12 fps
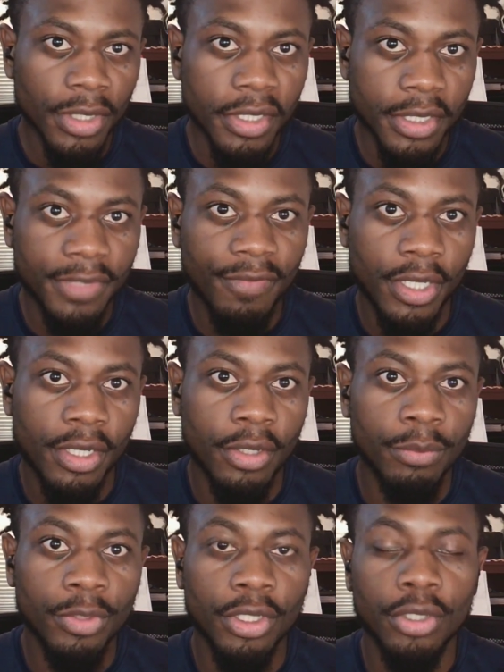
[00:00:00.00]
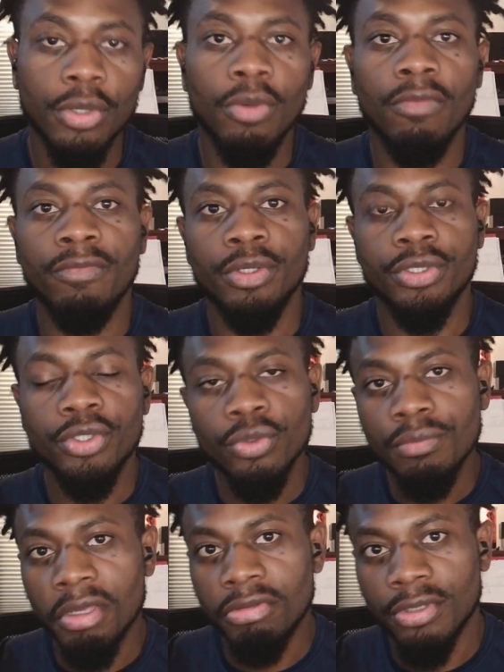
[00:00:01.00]
in this video, I'm going to go over two
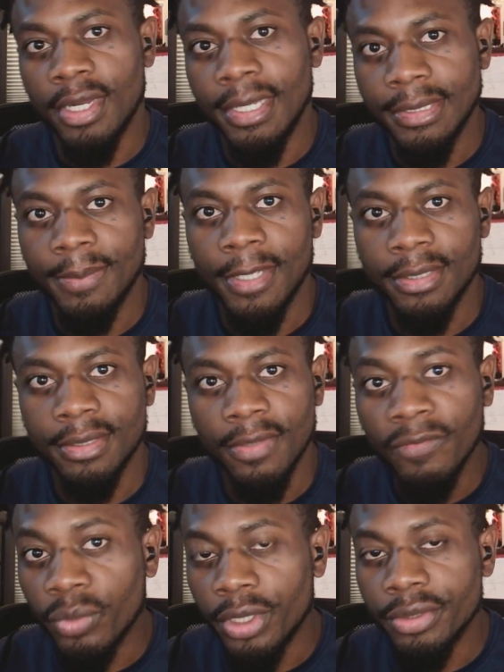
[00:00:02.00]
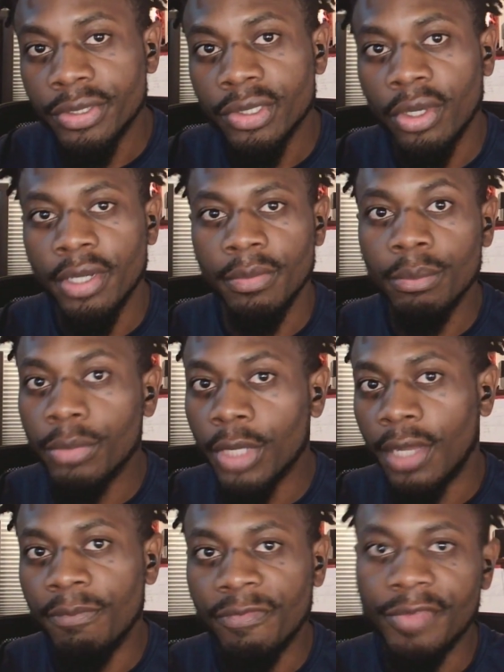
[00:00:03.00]
major aspects of where to start:
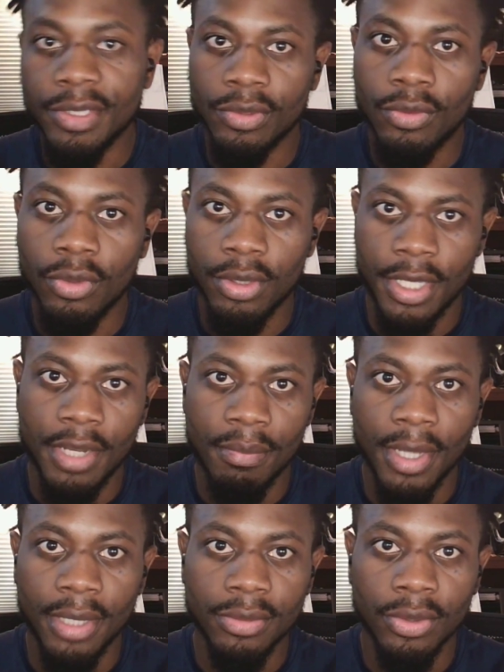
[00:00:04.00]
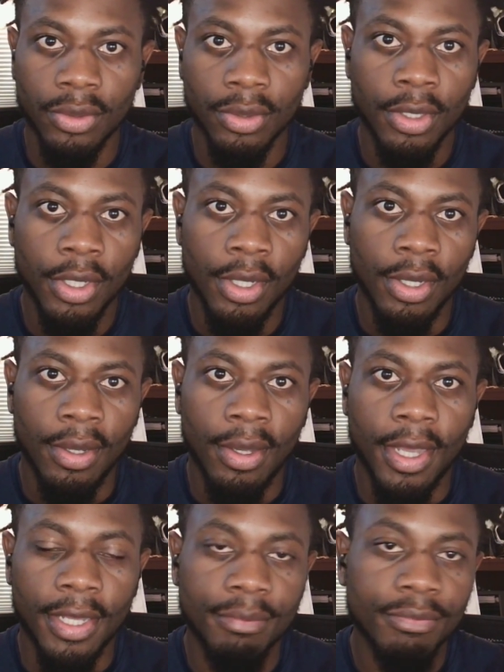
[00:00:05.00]
physical and mental.
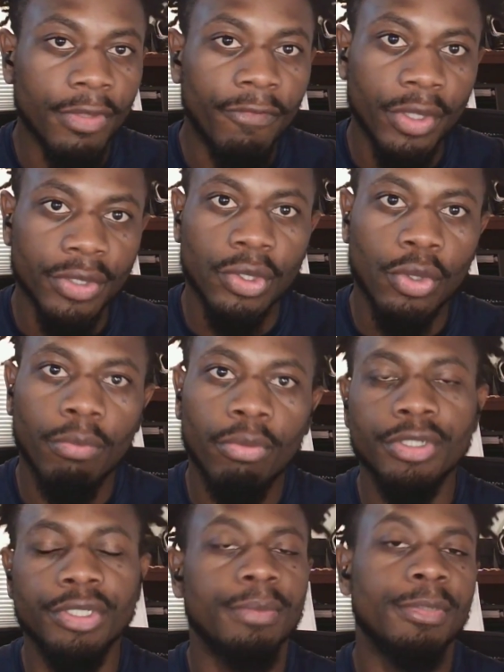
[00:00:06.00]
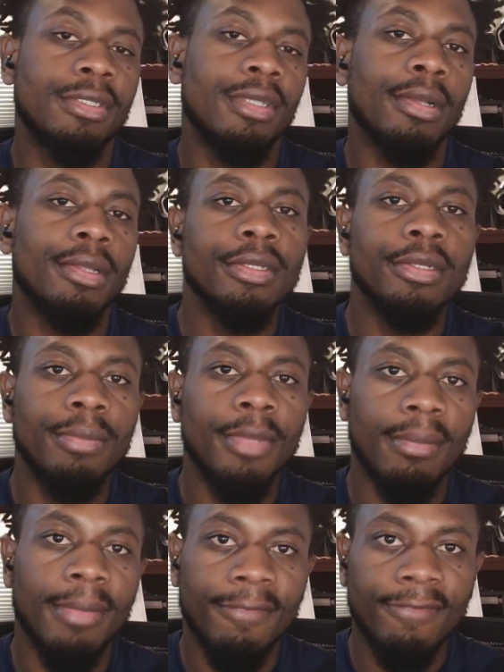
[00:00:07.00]
The physical portion, to talk a little bit
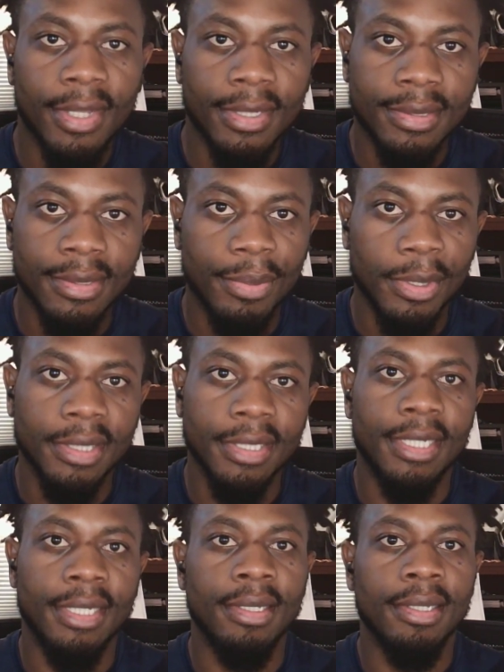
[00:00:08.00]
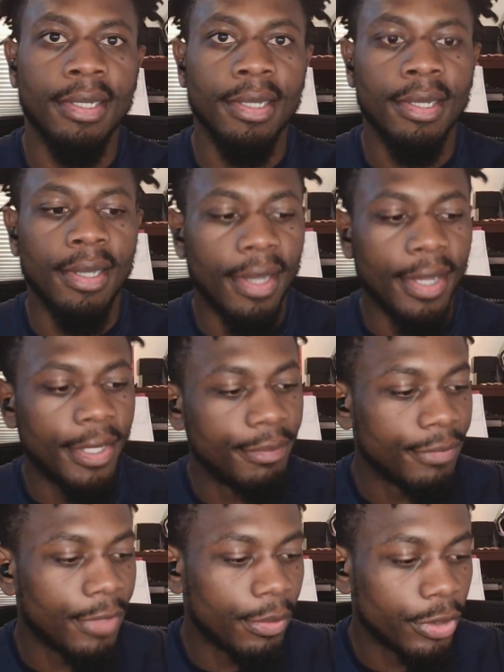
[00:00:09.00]
about flexibility.
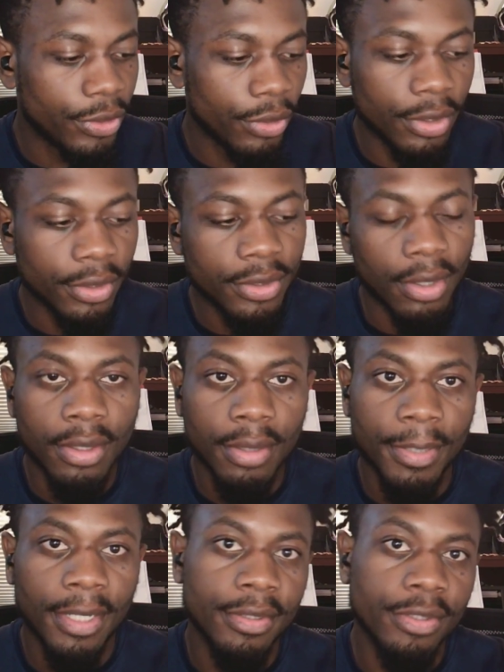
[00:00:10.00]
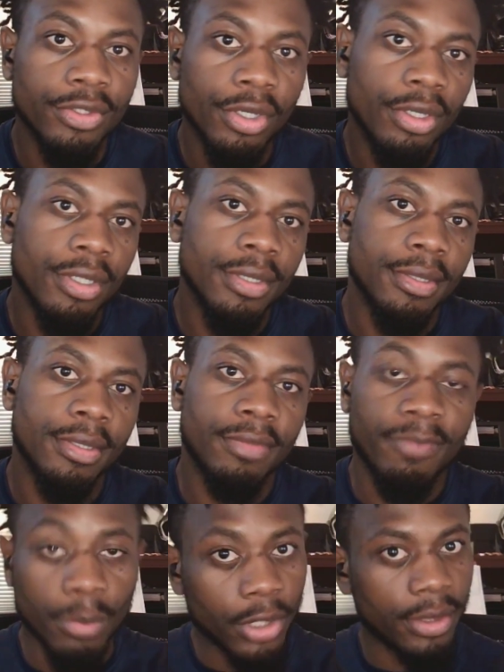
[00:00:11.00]
Also going to talk about
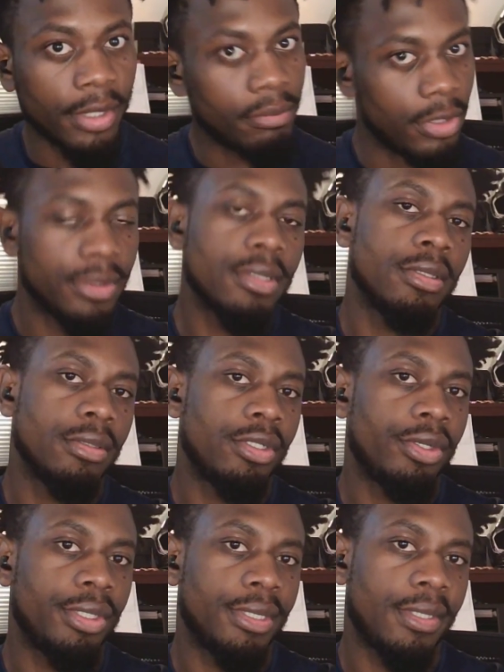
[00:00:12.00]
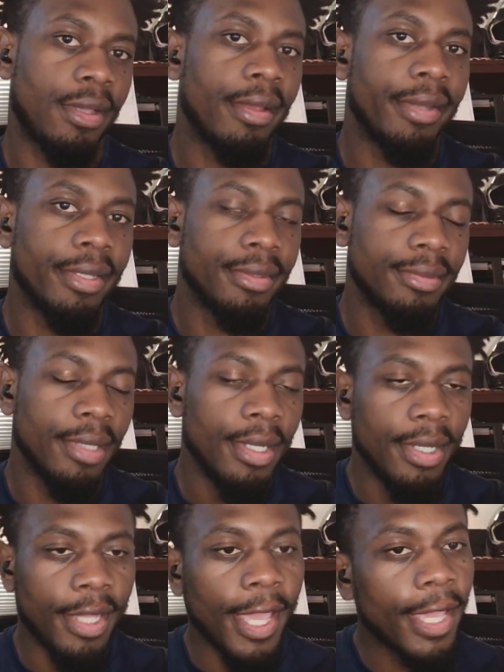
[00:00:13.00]
endurance, like muscle endurance, that is,
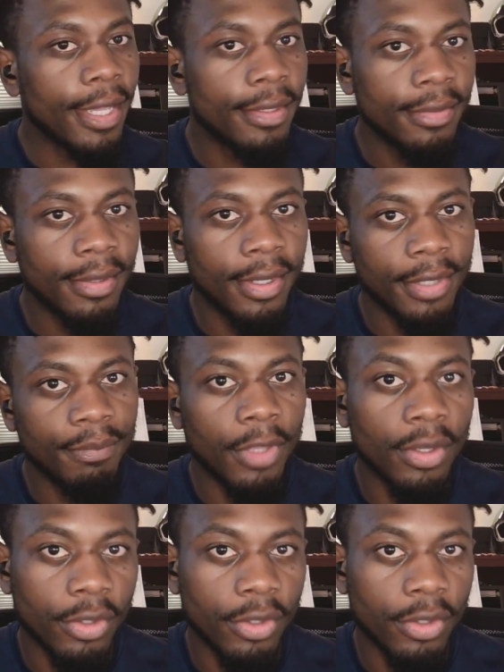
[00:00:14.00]
and a